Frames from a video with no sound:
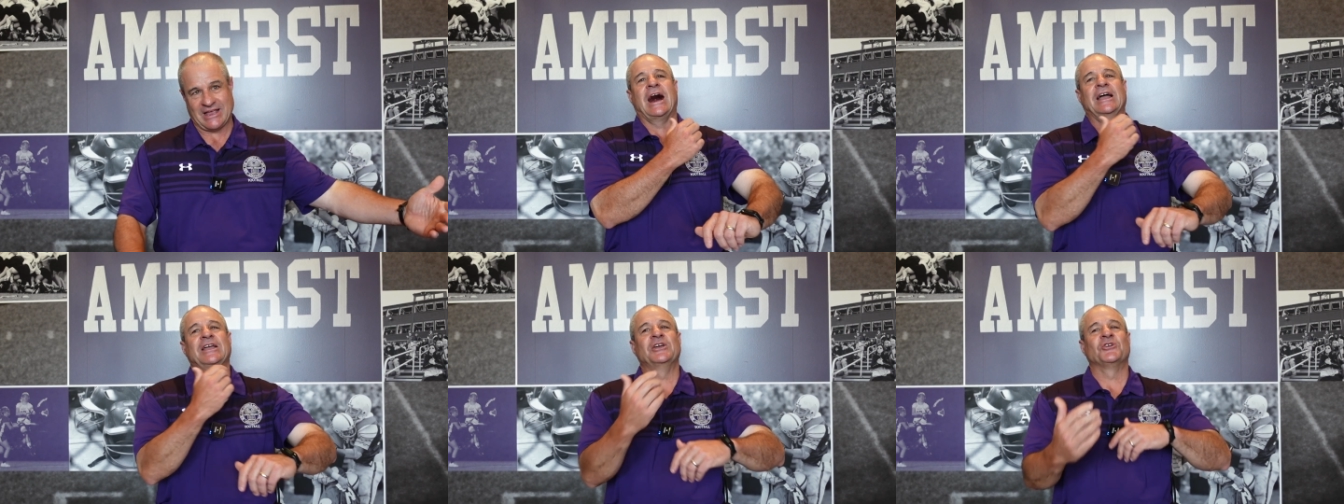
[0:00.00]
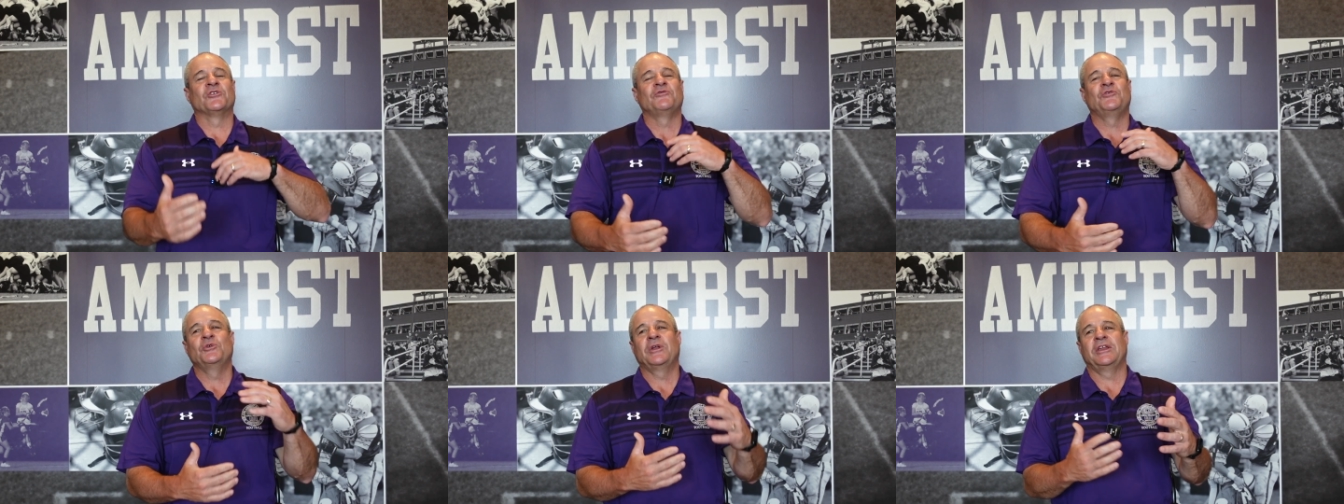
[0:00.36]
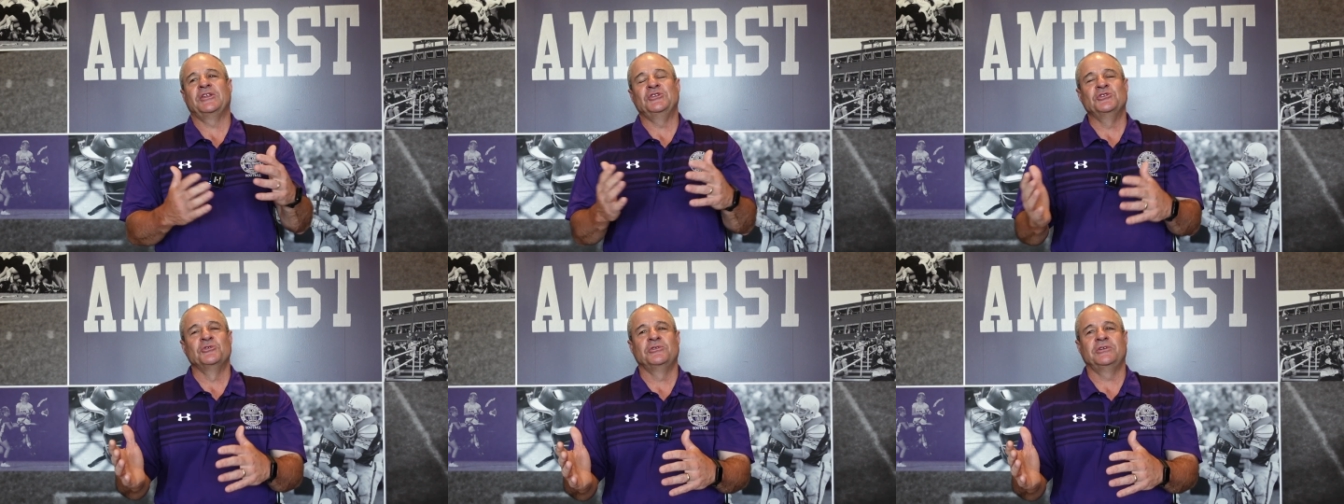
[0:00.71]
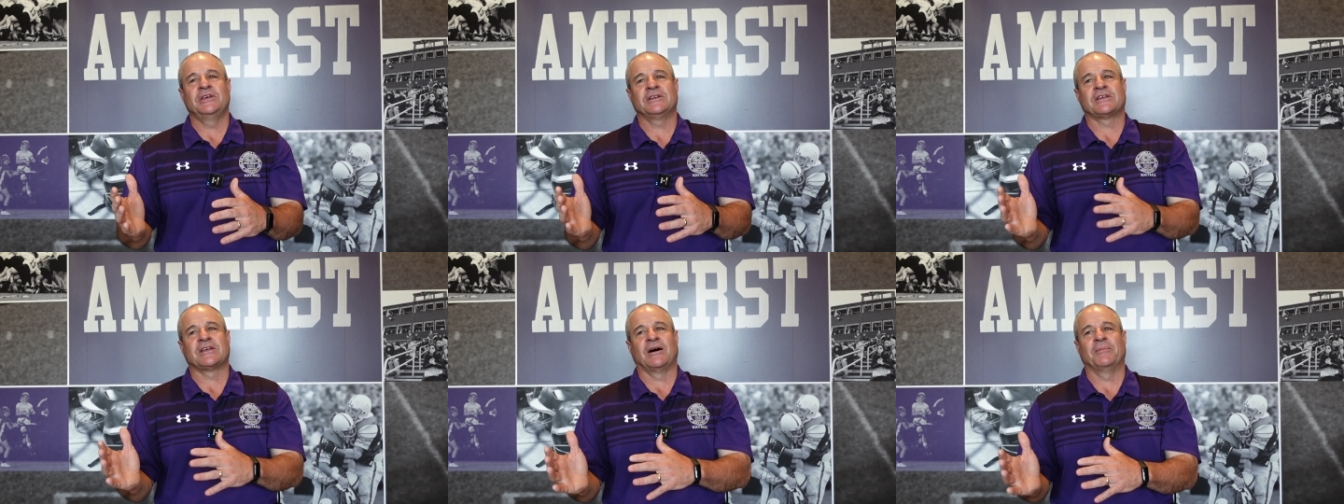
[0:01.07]
I interviewed at
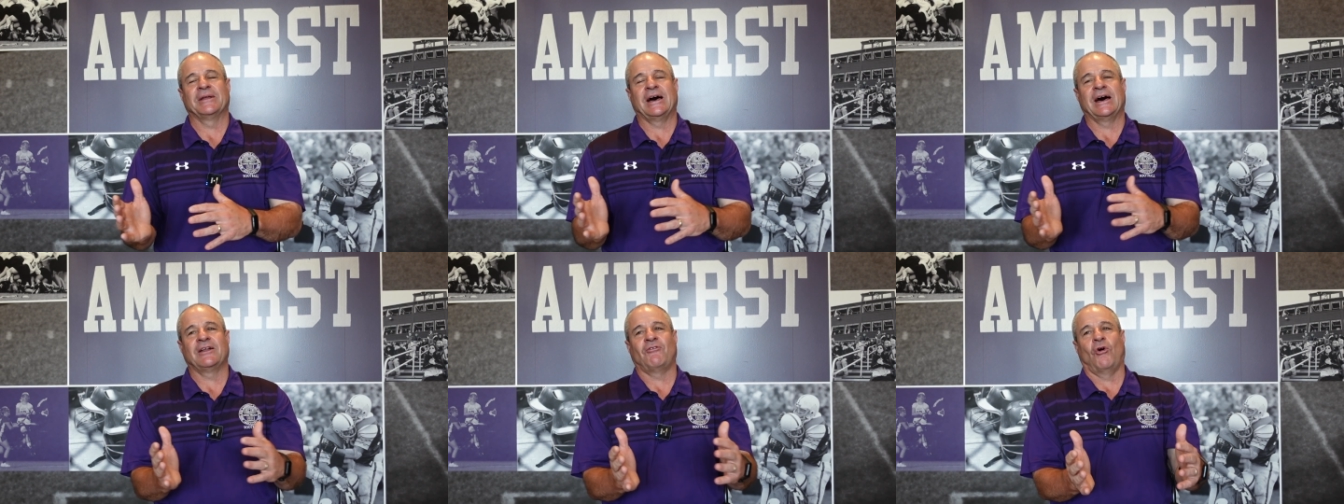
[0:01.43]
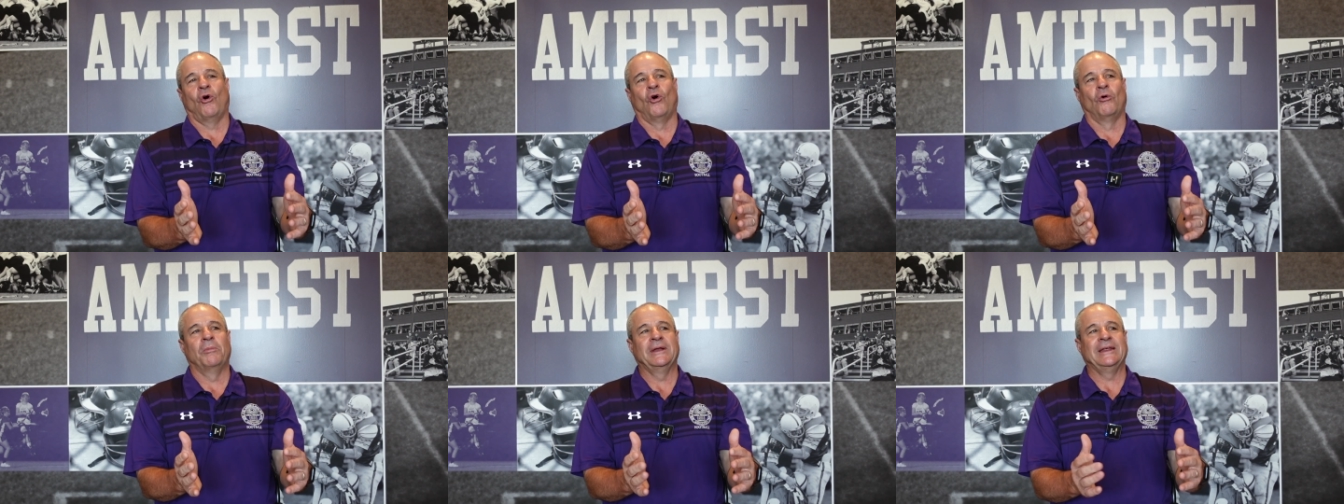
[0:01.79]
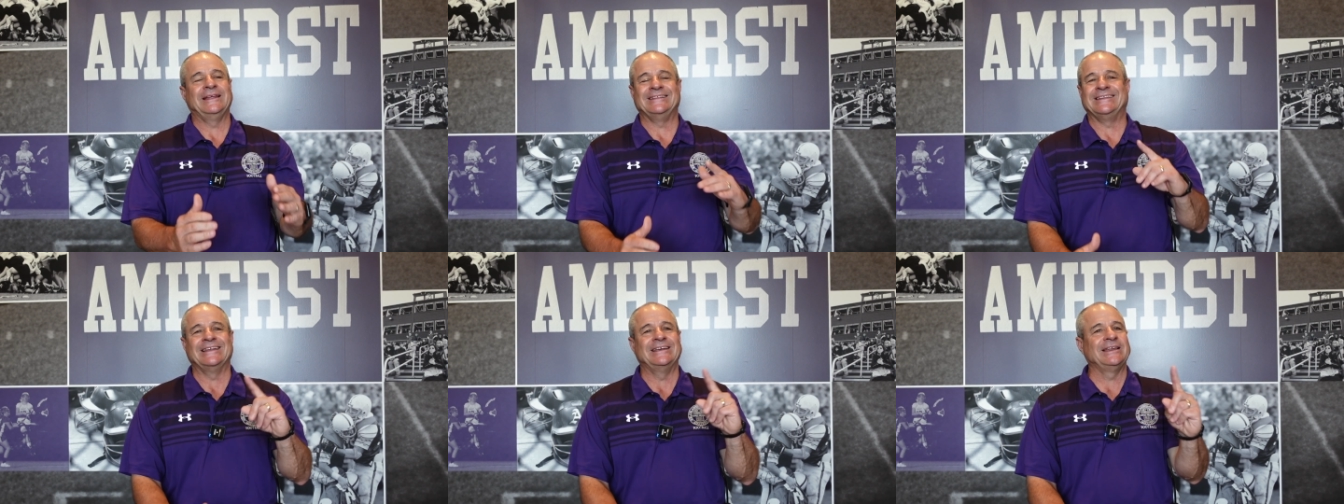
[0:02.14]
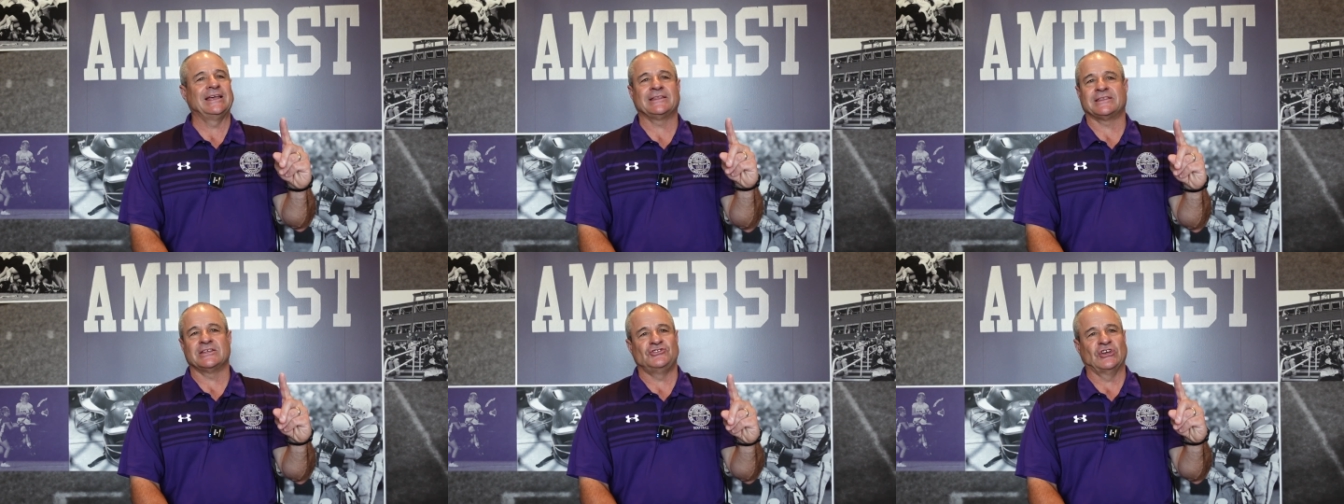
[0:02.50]
Union coming out of Albany, didn't
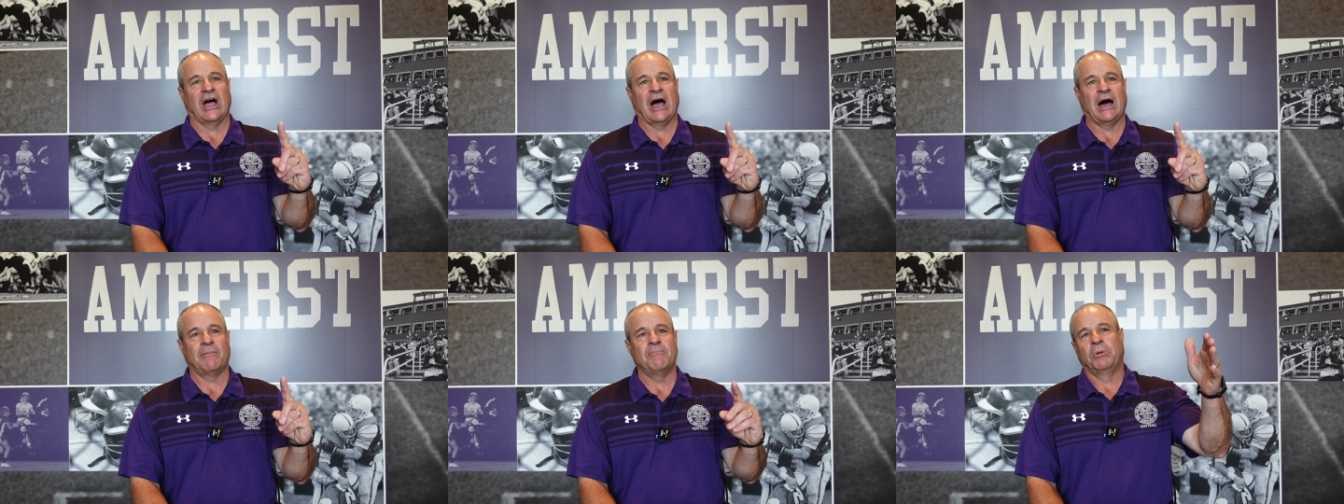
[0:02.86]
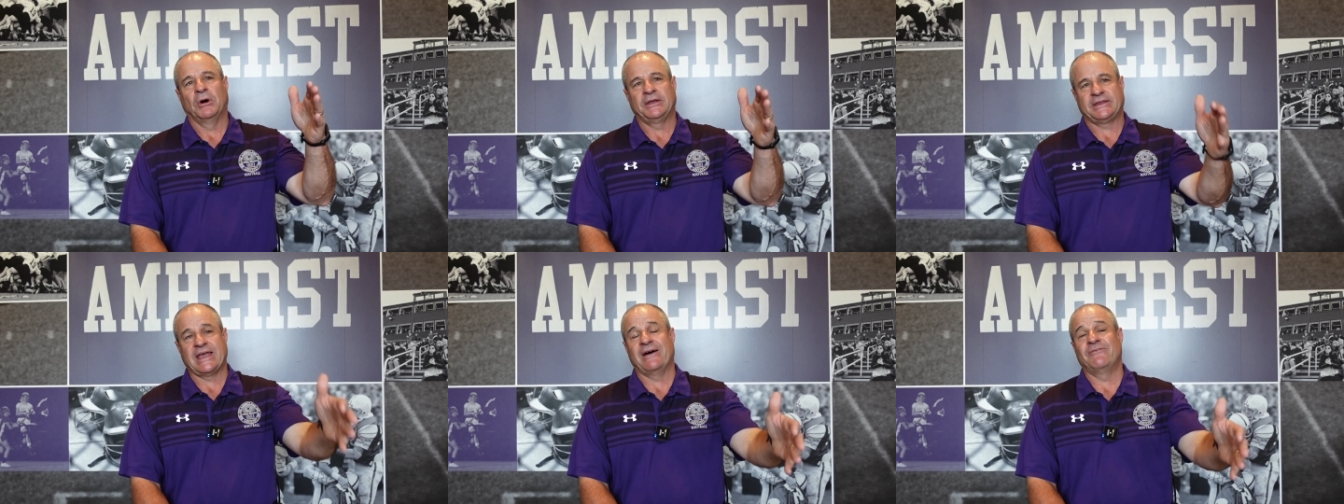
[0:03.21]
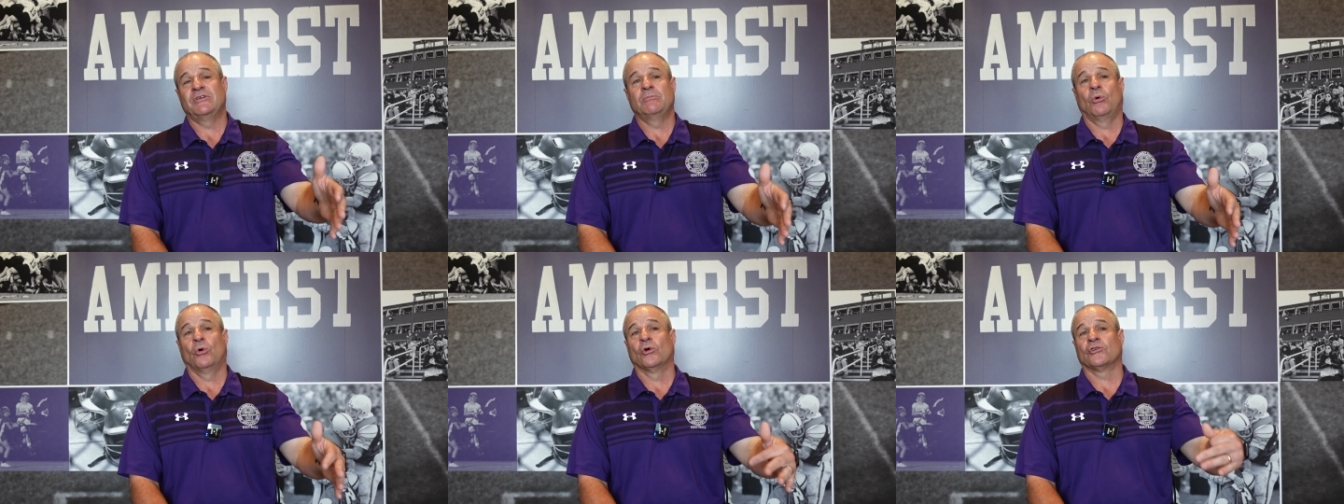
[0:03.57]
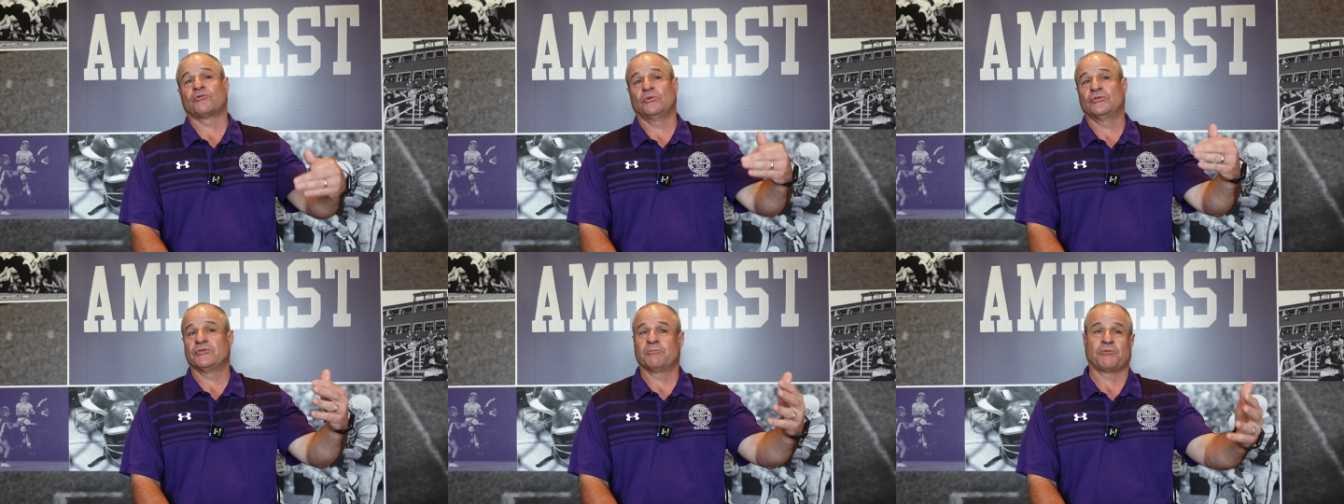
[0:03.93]
get the job, but Kevin Morris
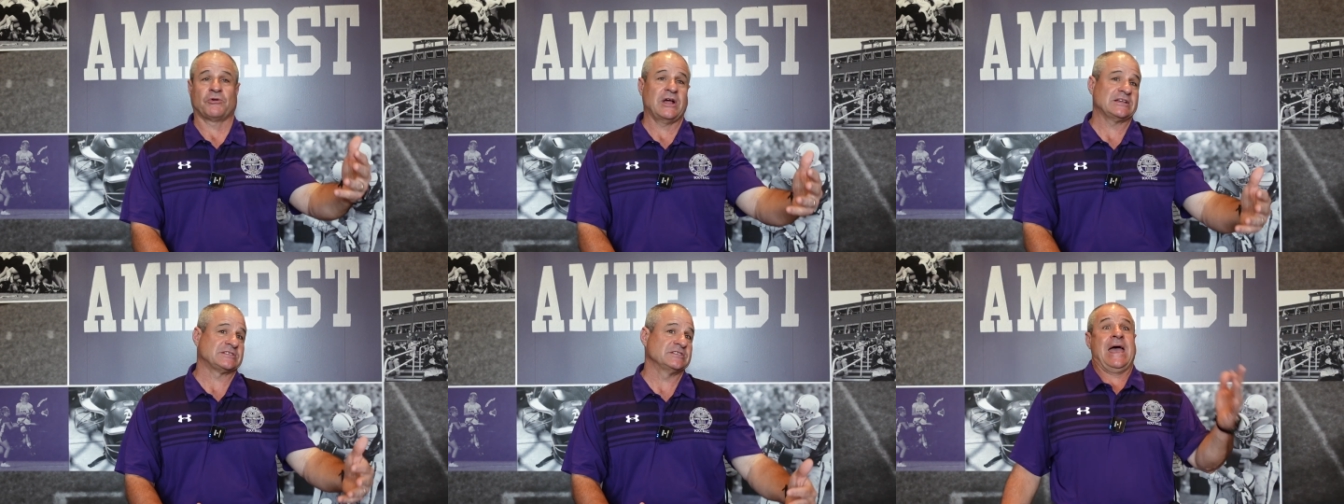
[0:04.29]
was impressed.